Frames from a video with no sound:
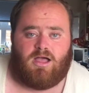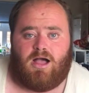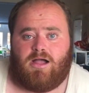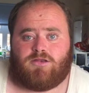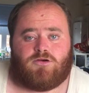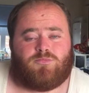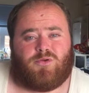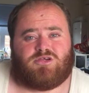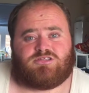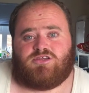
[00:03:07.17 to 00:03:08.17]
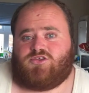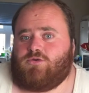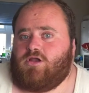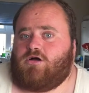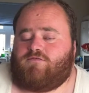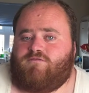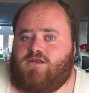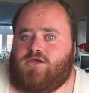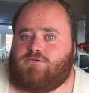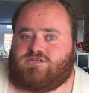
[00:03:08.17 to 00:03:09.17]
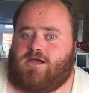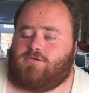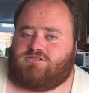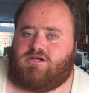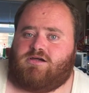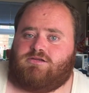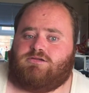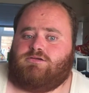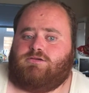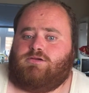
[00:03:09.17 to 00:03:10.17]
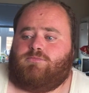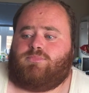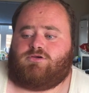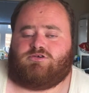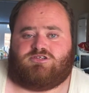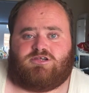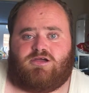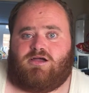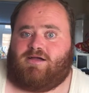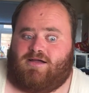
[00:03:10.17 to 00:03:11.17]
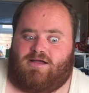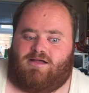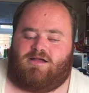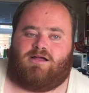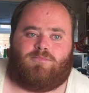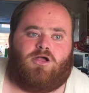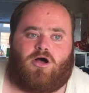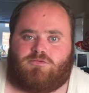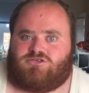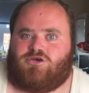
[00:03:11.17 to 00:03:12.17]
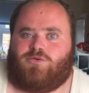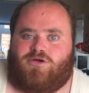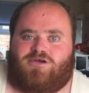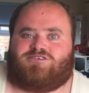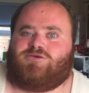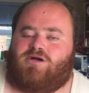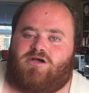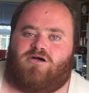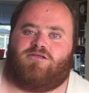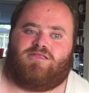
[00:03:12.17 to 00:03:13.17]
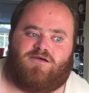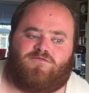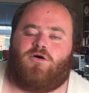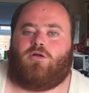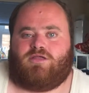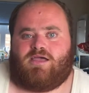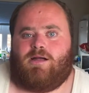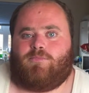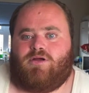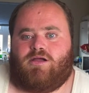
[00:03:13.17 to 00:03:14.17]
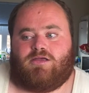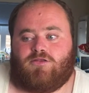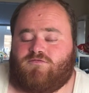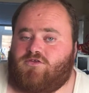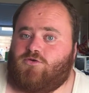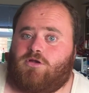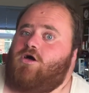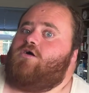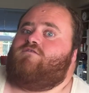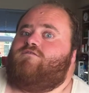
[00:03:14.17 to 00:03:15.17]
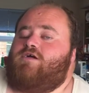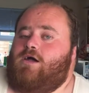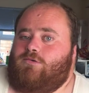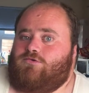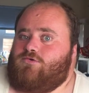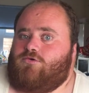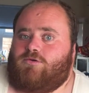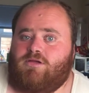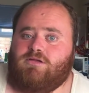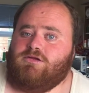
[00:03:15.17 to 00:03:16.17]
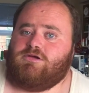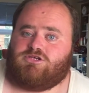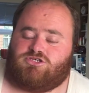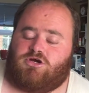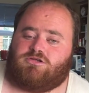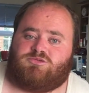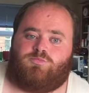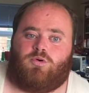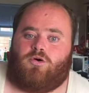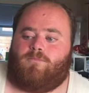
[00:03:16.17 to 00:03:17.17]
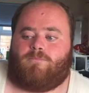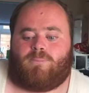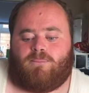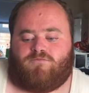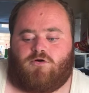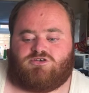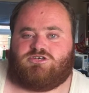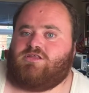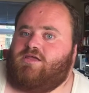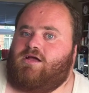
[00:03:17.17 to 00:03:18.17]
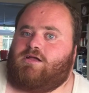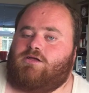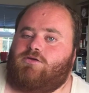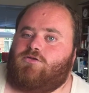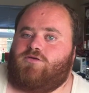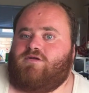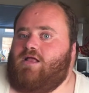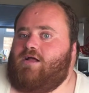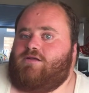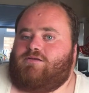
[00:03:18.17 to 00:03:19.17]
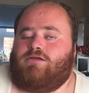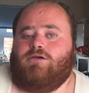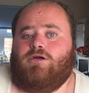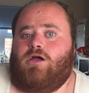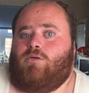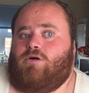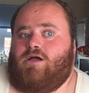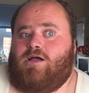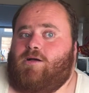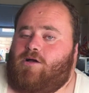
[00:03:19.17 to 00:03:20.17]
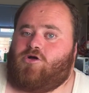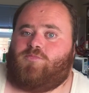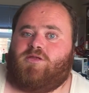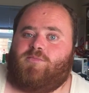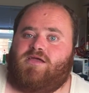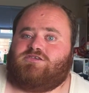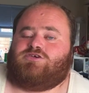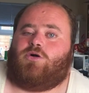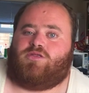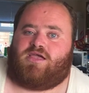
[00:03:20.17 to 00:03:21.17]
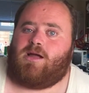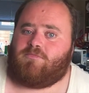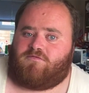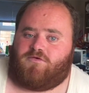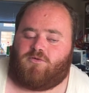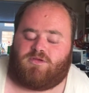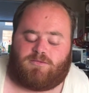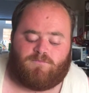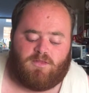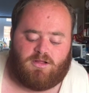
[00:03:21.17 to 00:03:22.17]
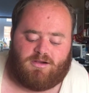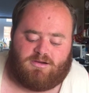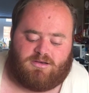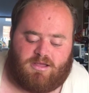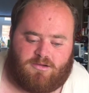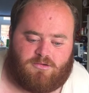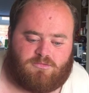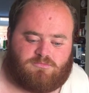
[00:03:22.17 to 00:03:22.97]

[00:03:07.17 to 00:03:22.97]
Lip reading: I don't personally do a lot of videos outside because my arms don't work, so I can't therefore hold the camera. I'd love to do a lot of outdoor shots, but unfortunately I can only rely on a couple of mates to hold the camera for me. Now,